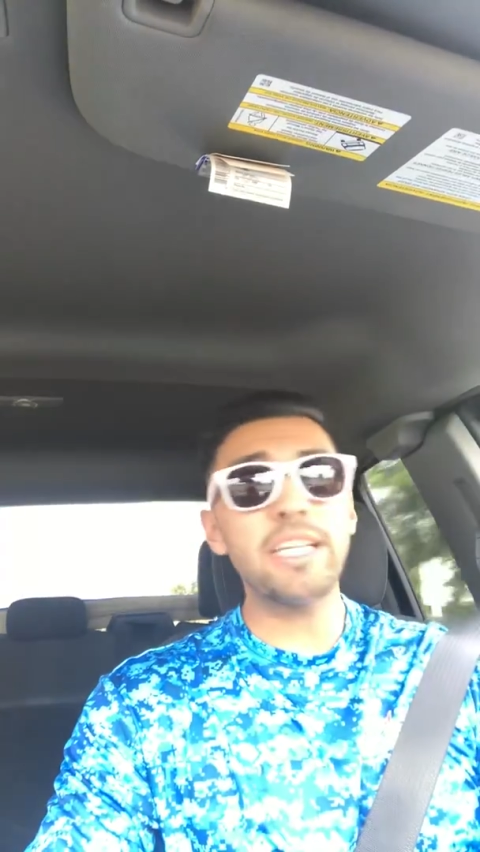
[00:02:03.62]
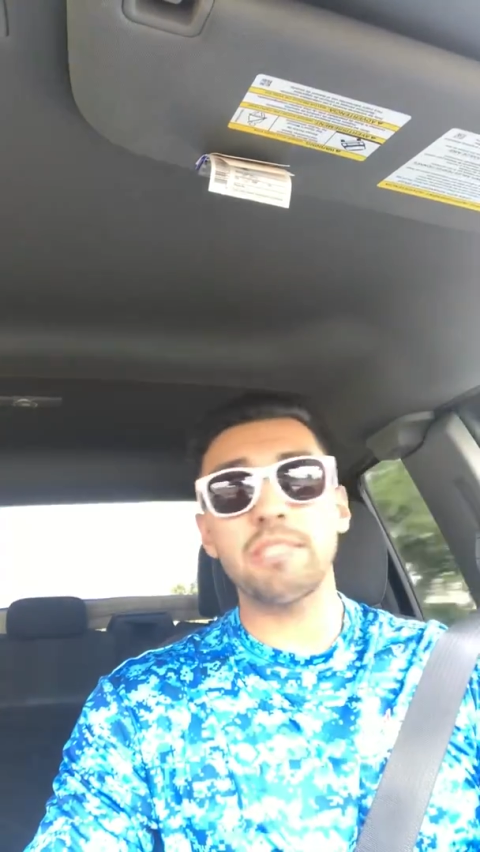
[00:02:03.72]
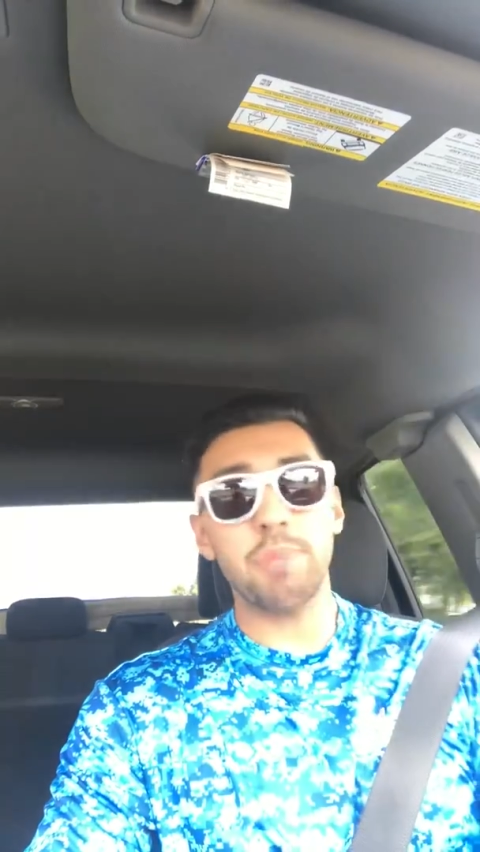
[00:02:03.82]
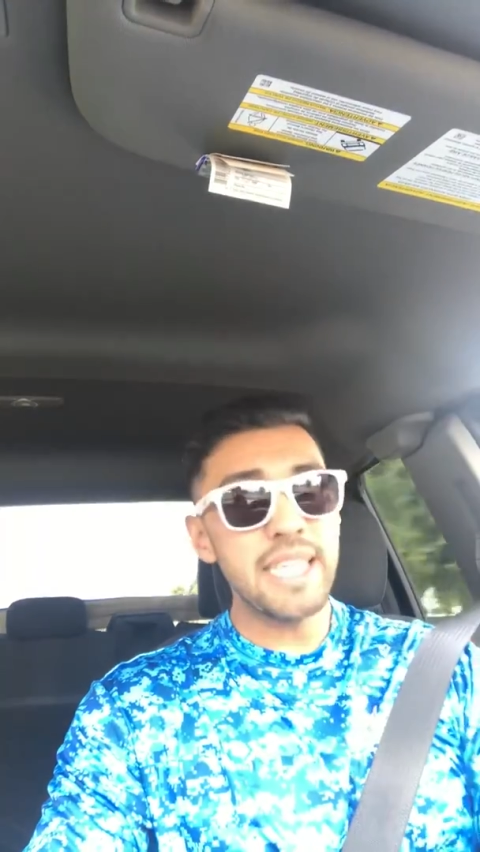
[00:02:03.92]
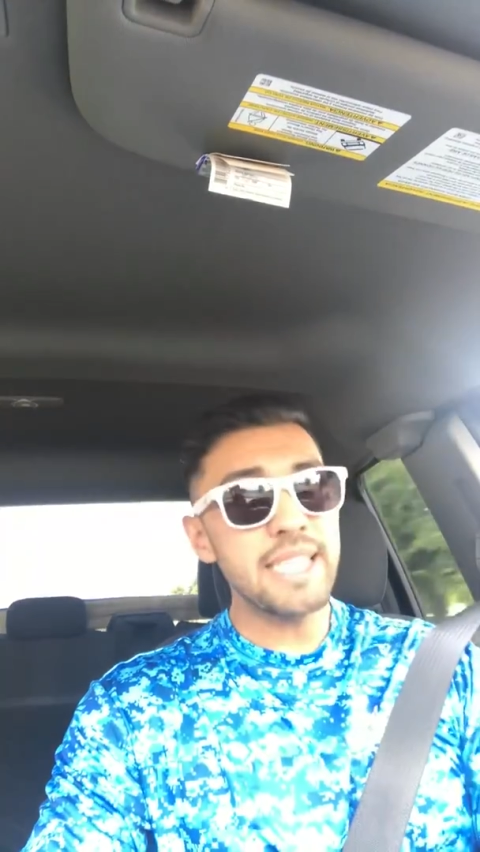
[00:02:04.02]

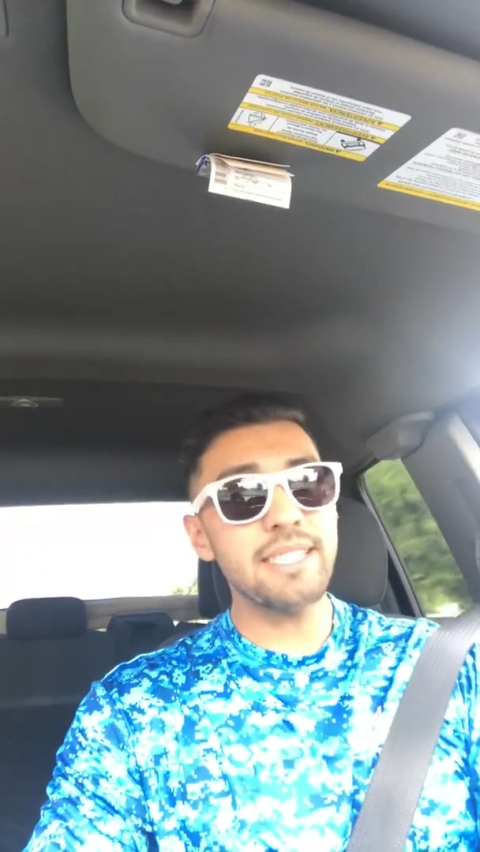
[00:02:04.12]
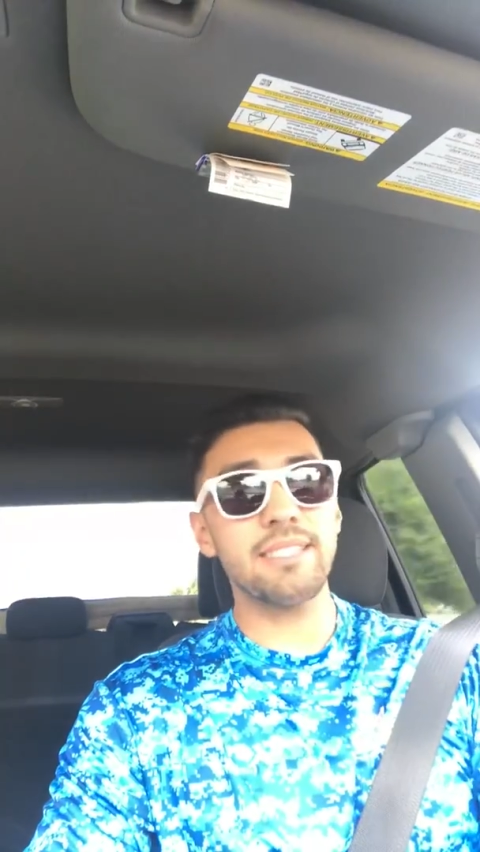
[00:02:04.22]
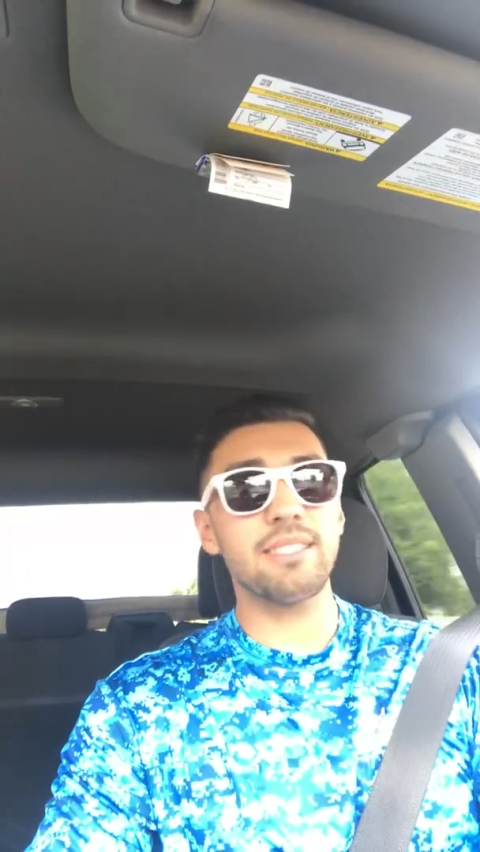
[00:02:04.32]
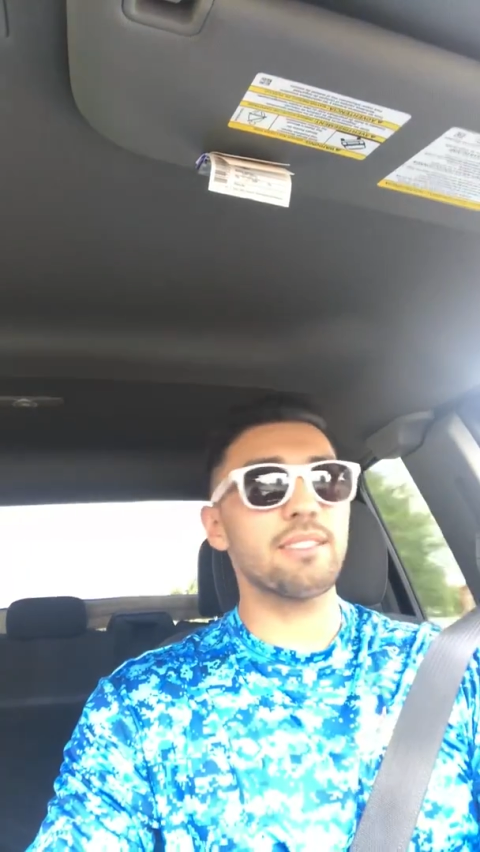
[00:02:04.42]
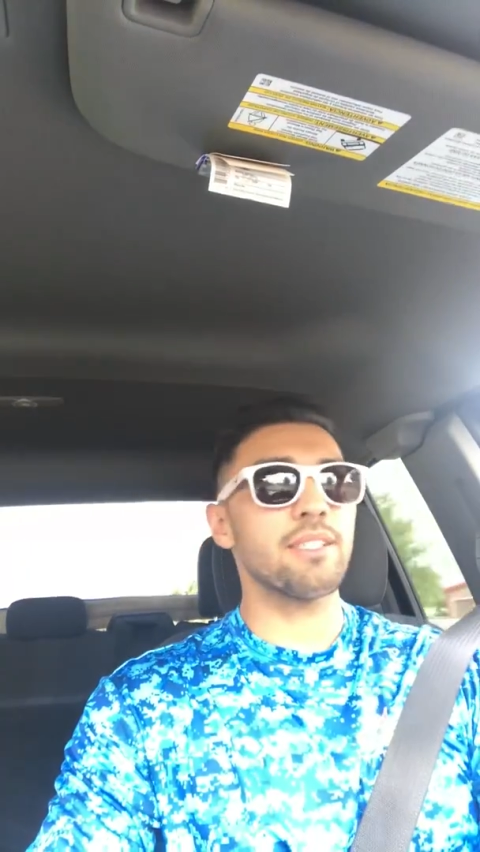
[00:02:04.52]
minutes
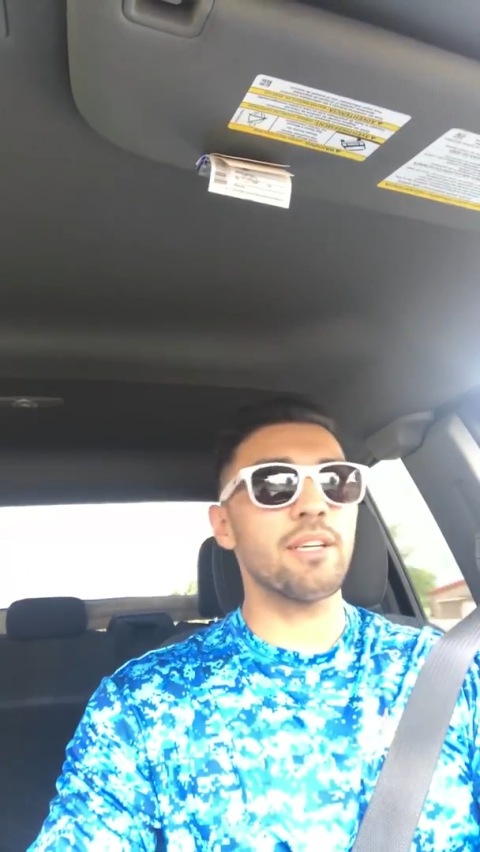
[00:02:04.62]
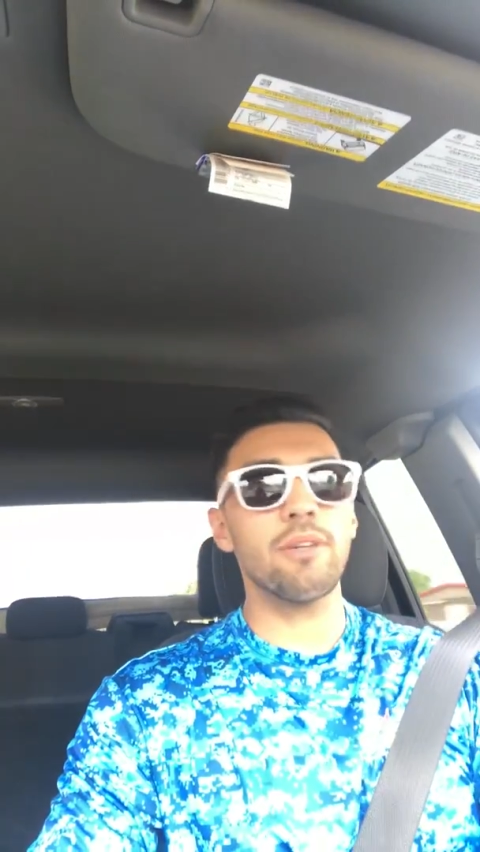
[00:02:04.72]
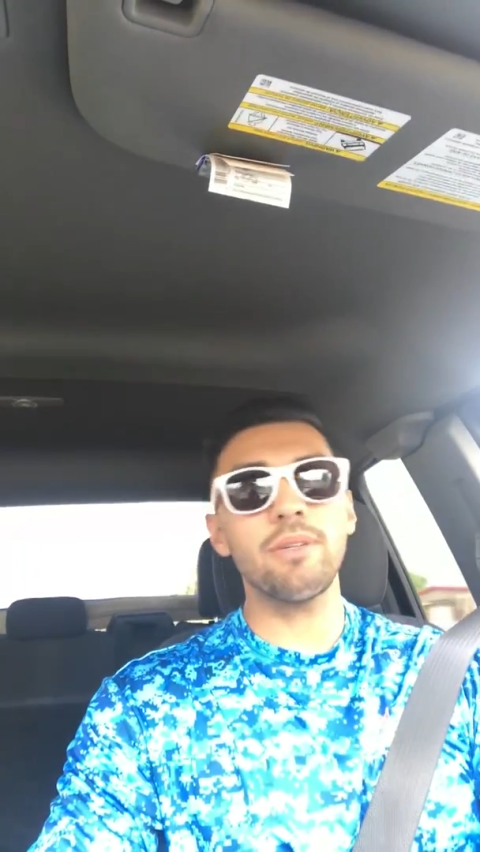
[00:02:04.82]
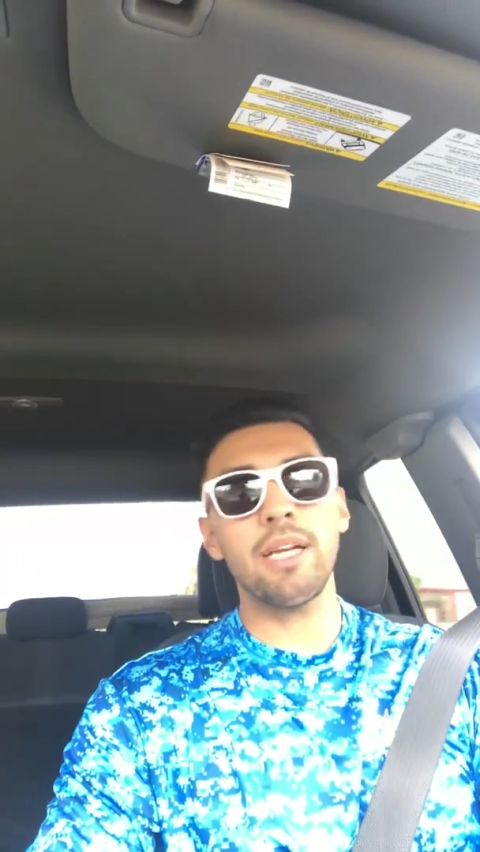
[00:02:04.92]
please?" You know,